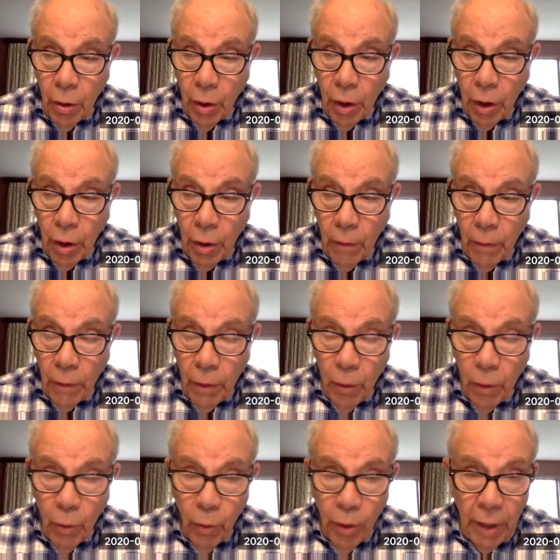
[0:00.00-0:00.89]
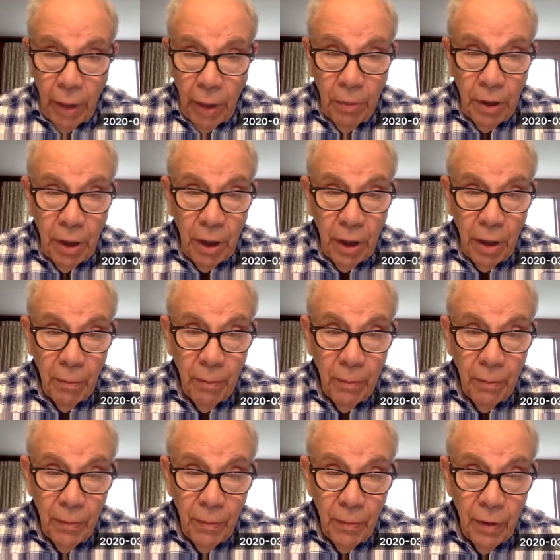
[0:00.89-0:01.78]
When I
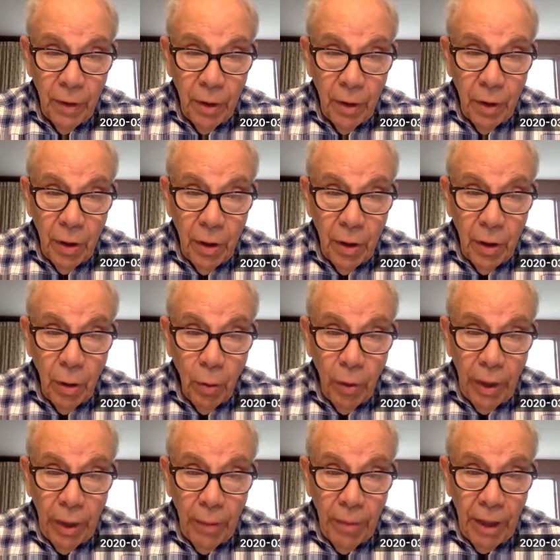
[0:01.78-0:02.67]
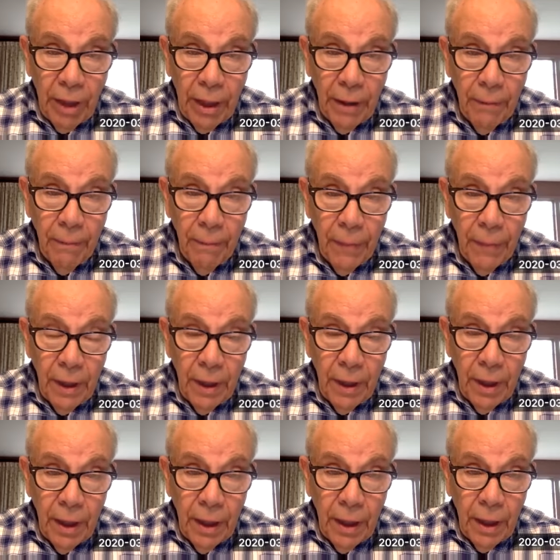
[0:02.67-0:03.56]
became a rabbi,
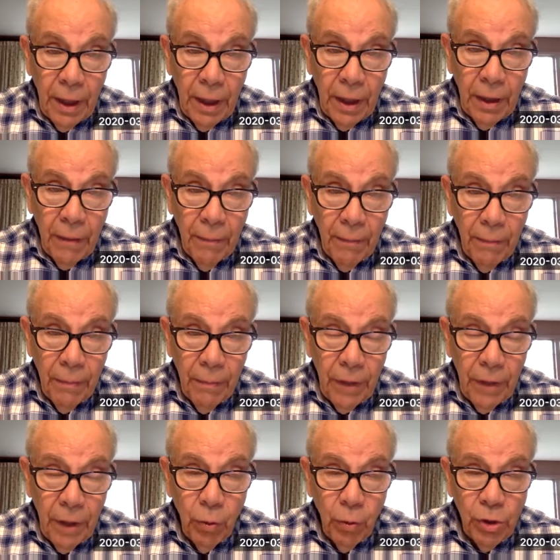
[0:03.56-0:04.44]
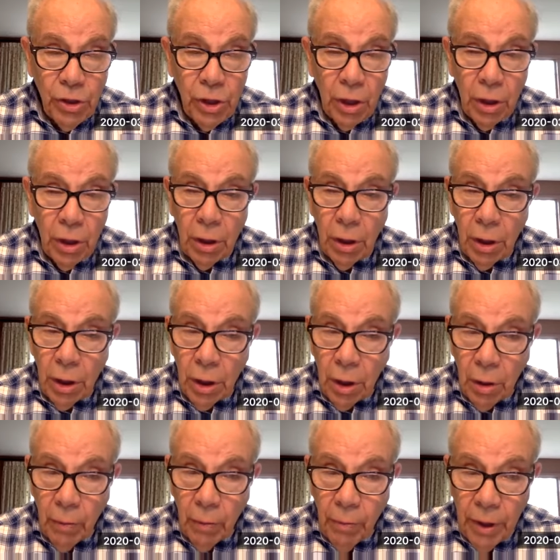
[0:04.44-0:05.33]
it was a
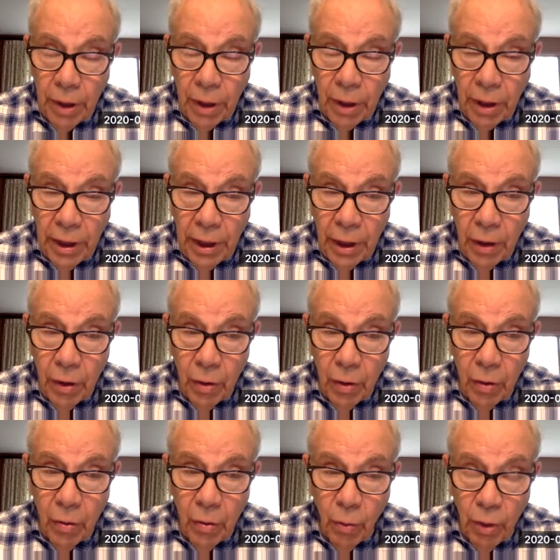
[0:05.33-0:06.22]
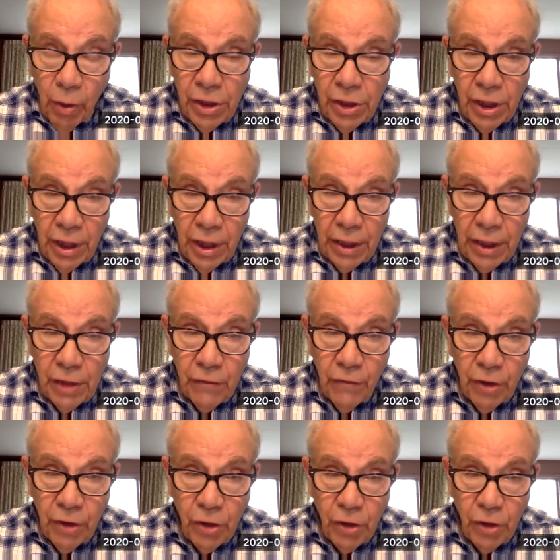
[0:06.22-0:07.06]
little bit like one size fits